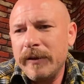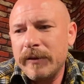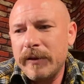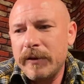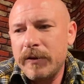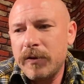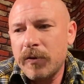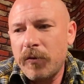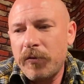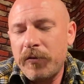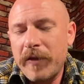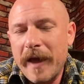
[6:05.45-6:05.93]

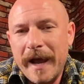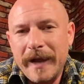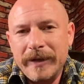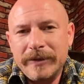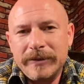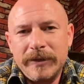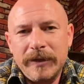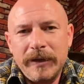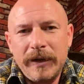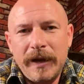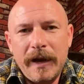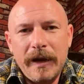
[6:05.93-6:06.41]

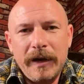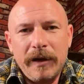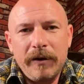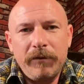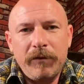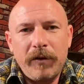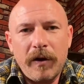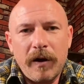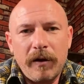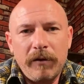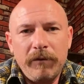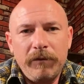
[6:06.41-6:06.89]
that's the kind
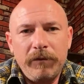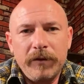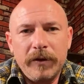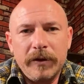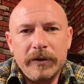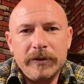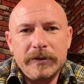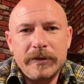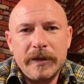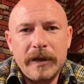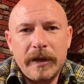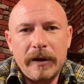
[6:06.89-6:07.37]
of
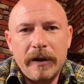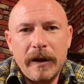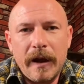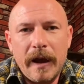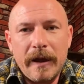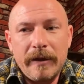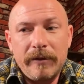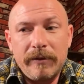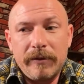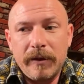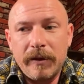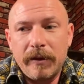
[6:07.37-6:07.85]
confidence that
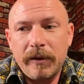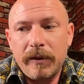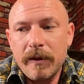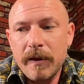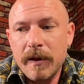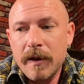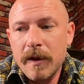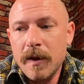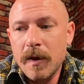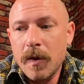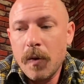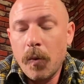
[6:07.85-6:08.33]
I think
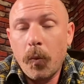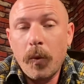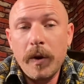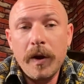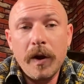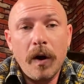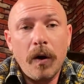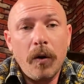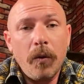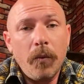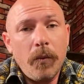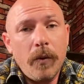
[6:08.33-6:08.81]
we
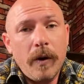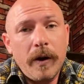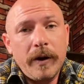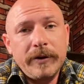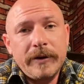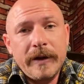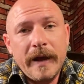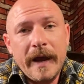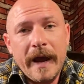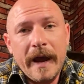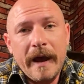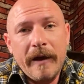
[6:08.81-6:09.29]
all want
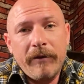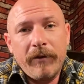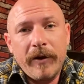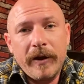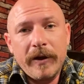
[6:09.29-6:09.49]
to have.